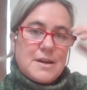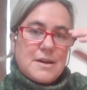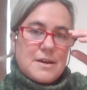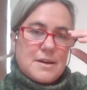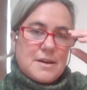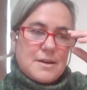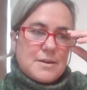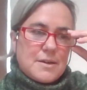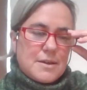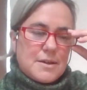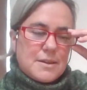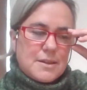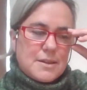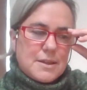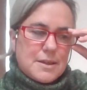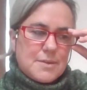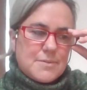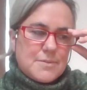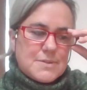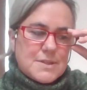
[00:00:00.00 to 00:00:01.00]

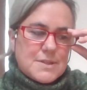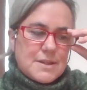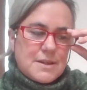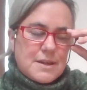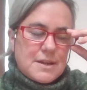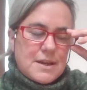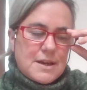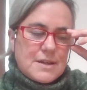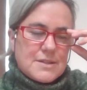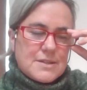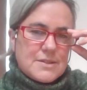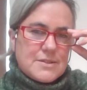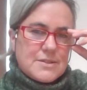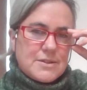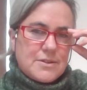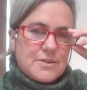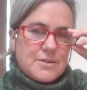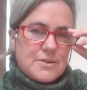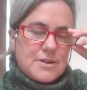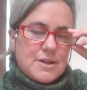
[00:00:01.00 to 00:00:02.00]
I think was it
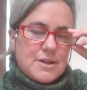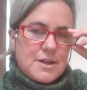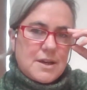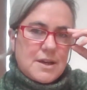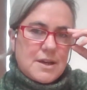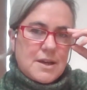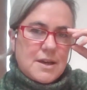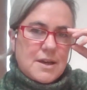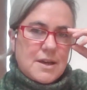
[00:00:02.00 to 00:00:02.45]
last year?